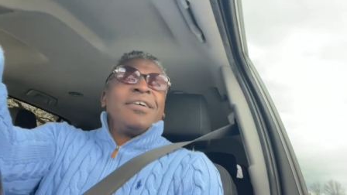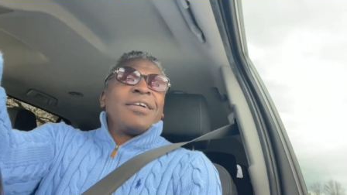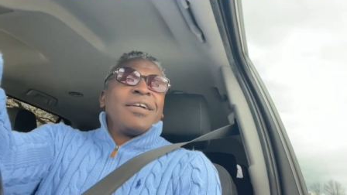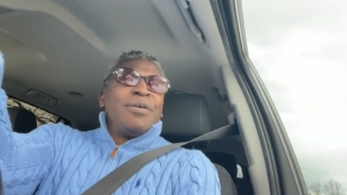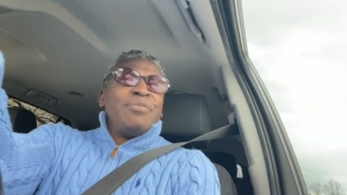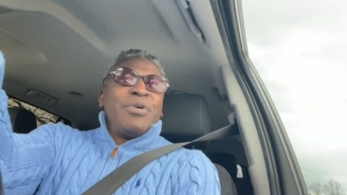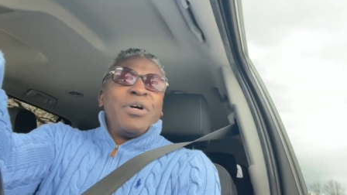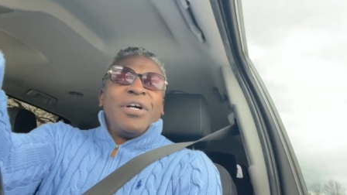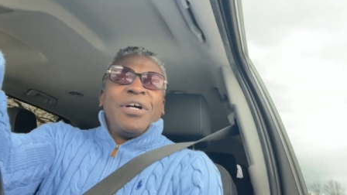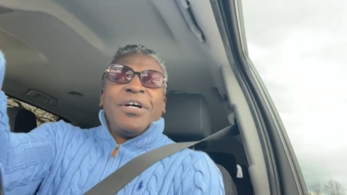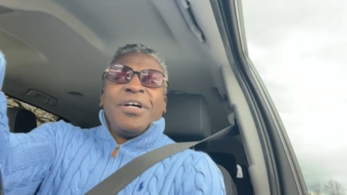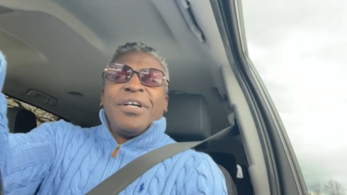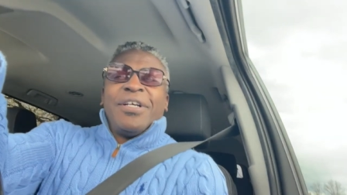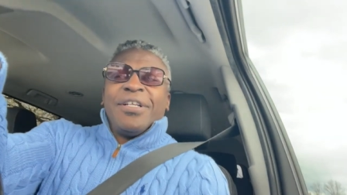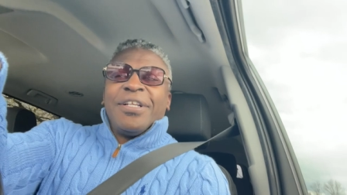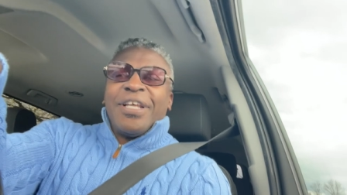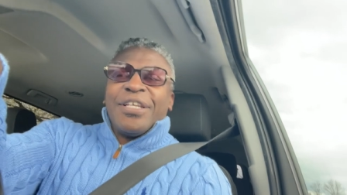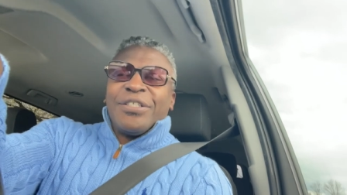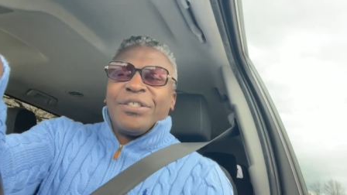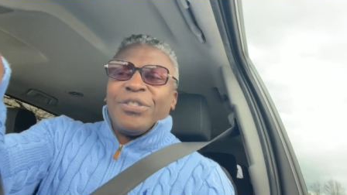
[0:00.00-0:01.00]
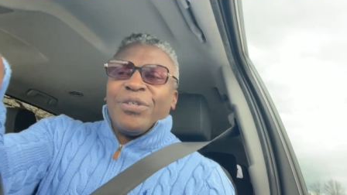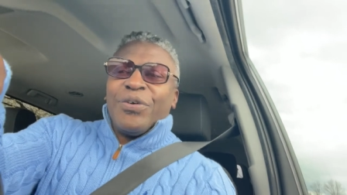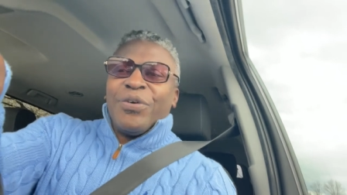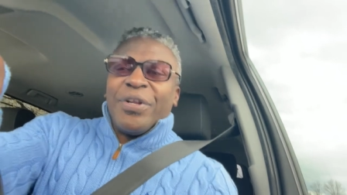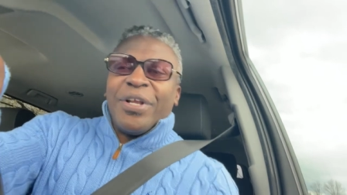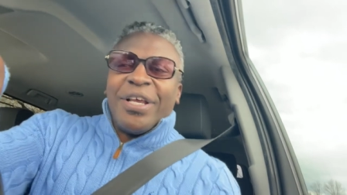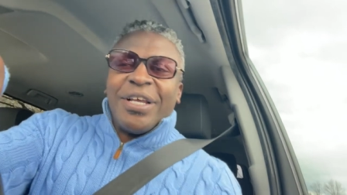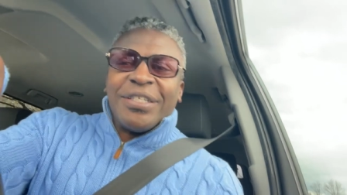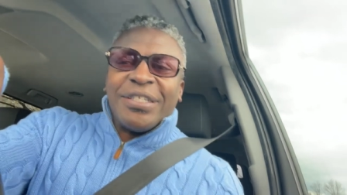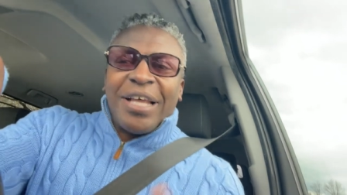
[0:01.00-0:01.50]
Come on, let's do
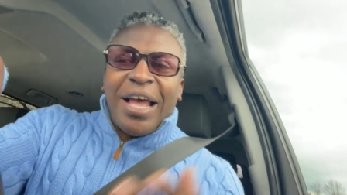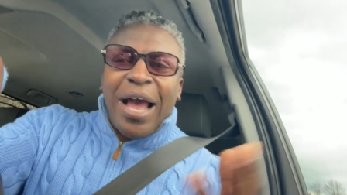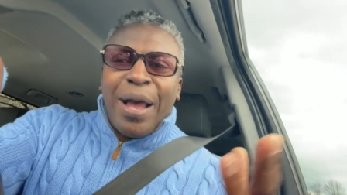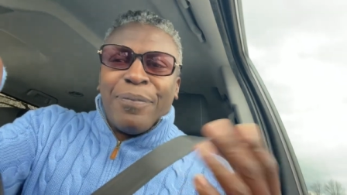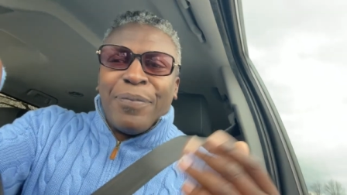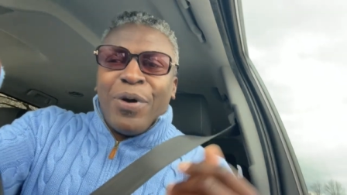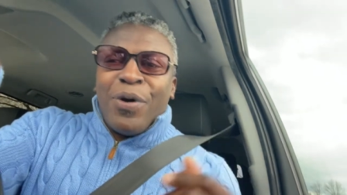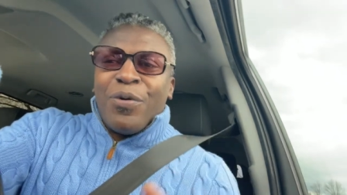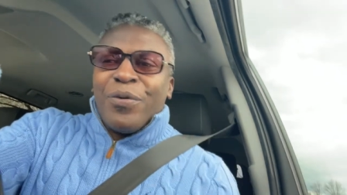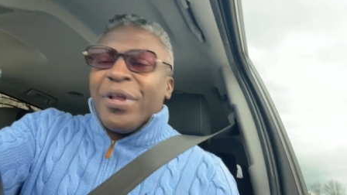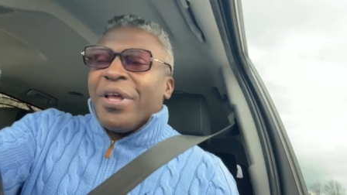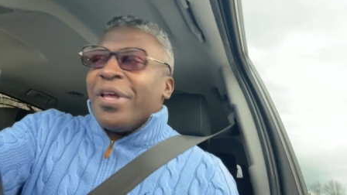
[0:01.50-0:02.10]
this. Hop on